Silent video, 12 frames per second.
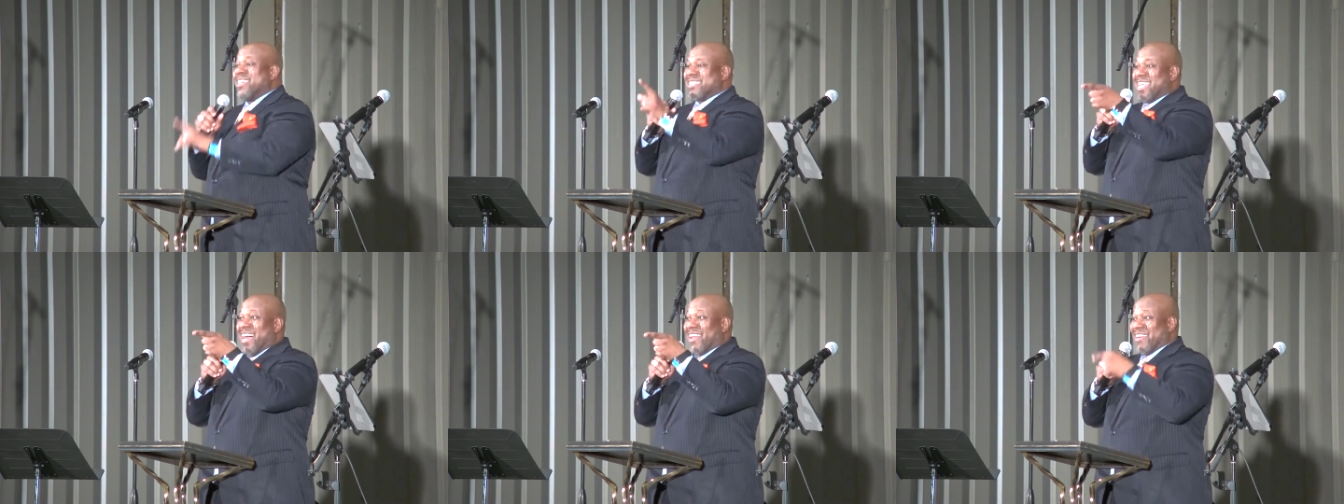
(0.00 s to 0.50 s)

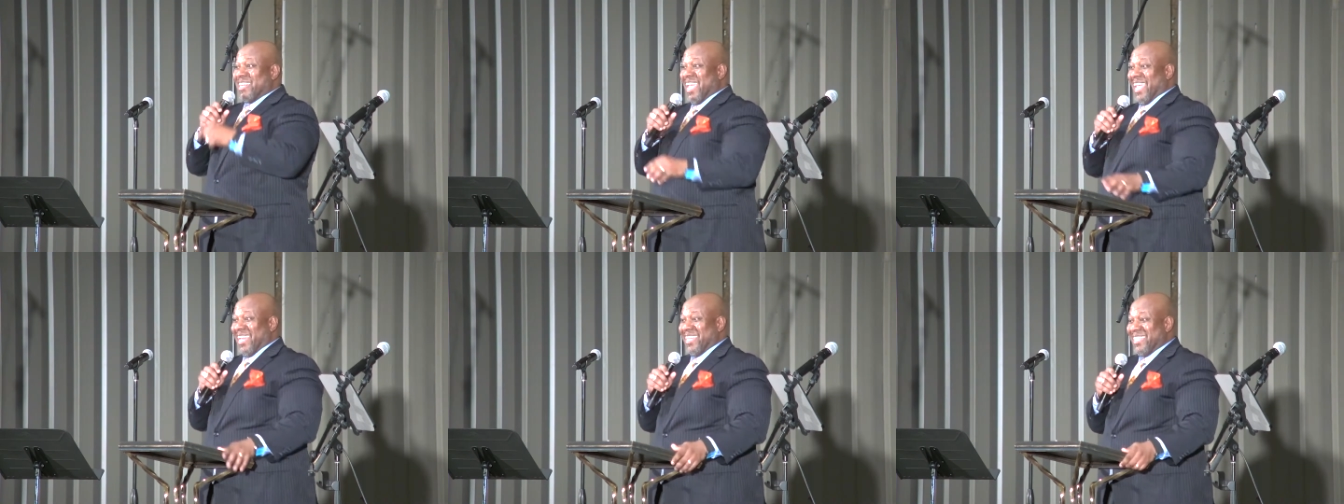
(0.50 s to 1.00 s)
Because God
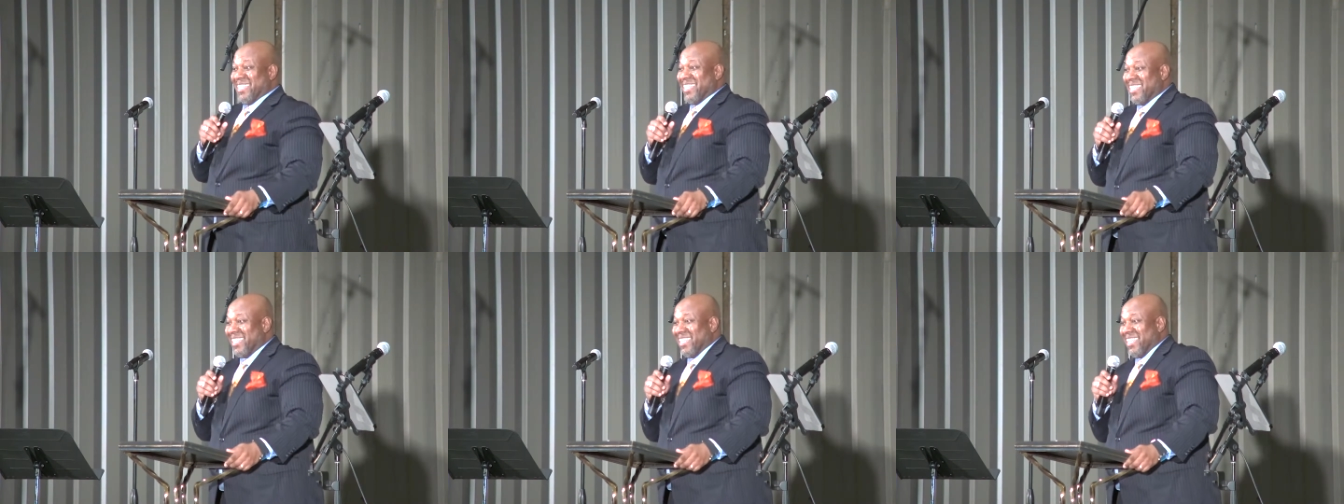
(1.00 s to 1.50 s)
ordained.
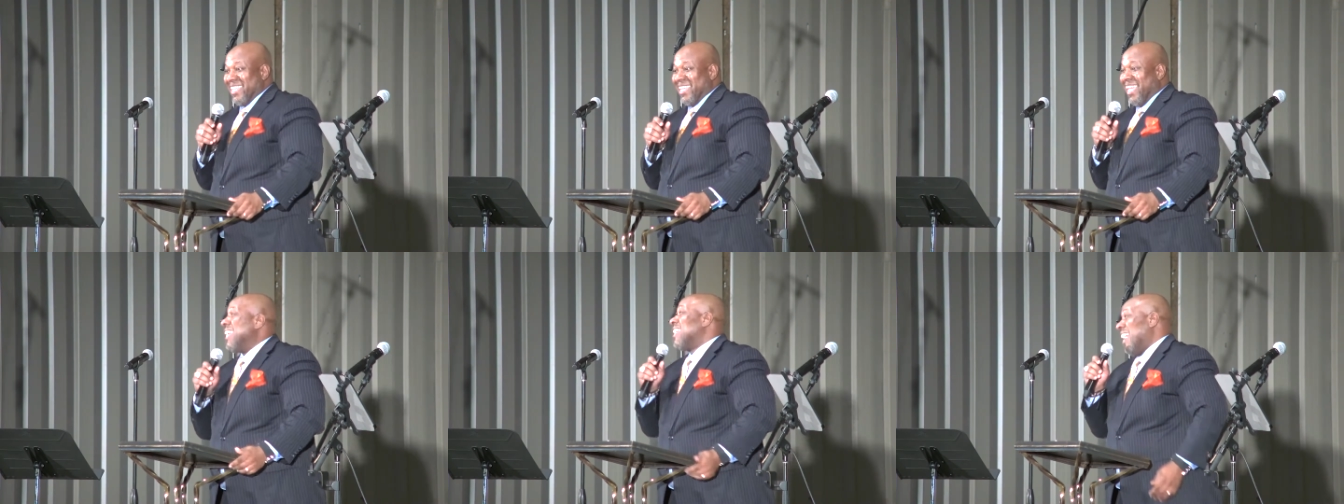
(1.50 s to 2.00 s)

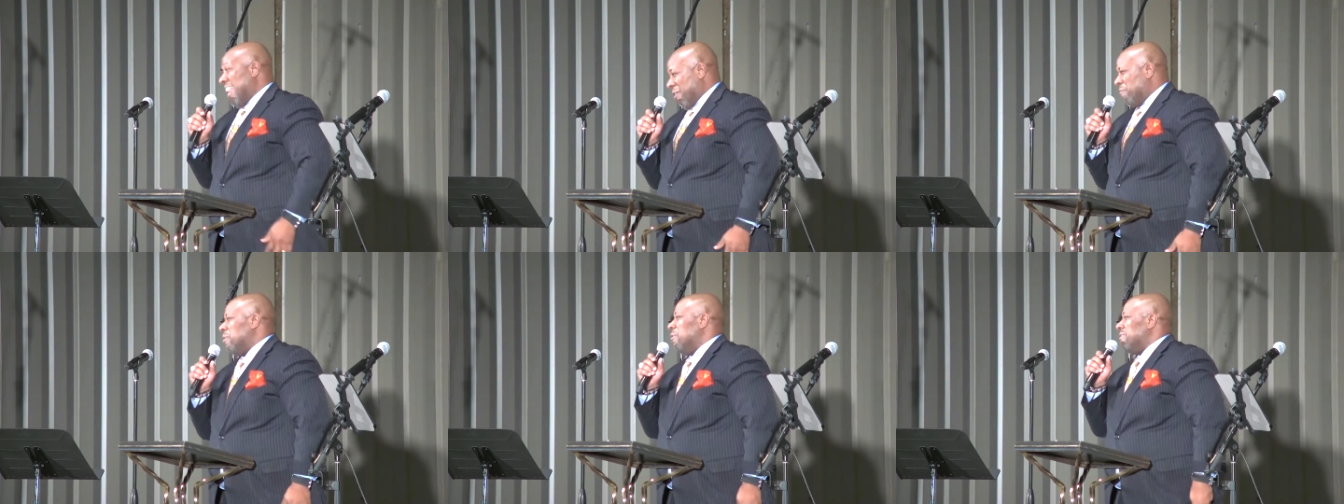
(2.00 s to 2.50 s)
And God
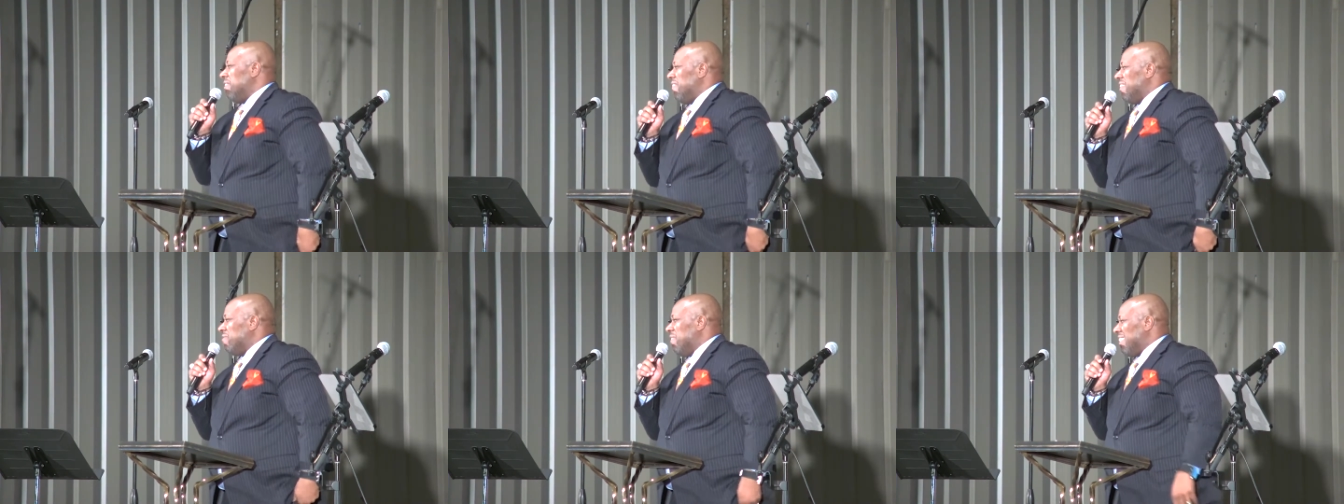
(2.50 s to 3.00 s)
approves of
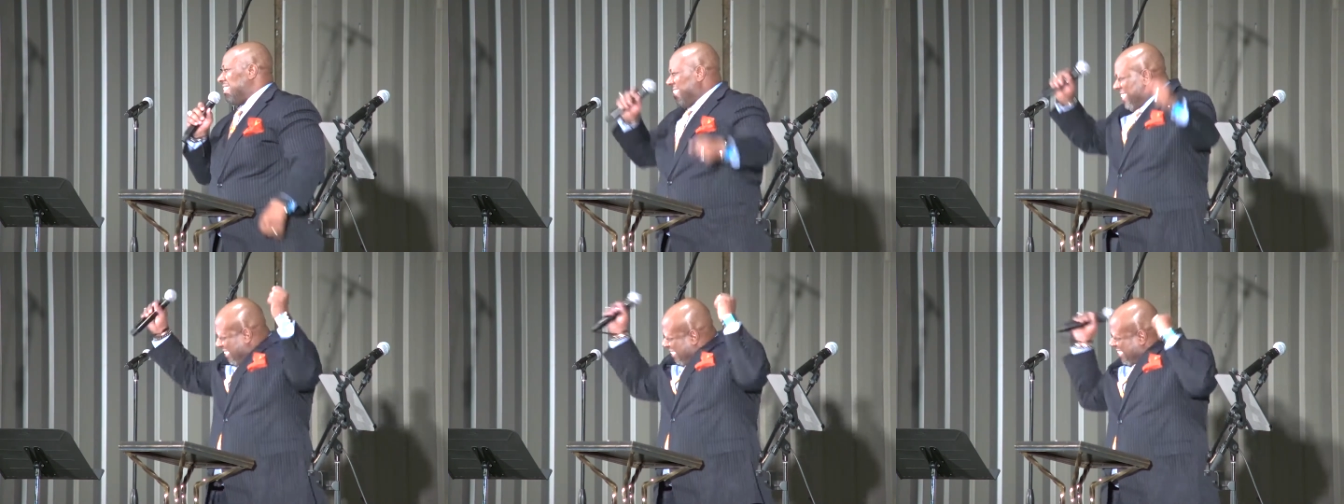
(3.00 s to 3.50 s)
this message.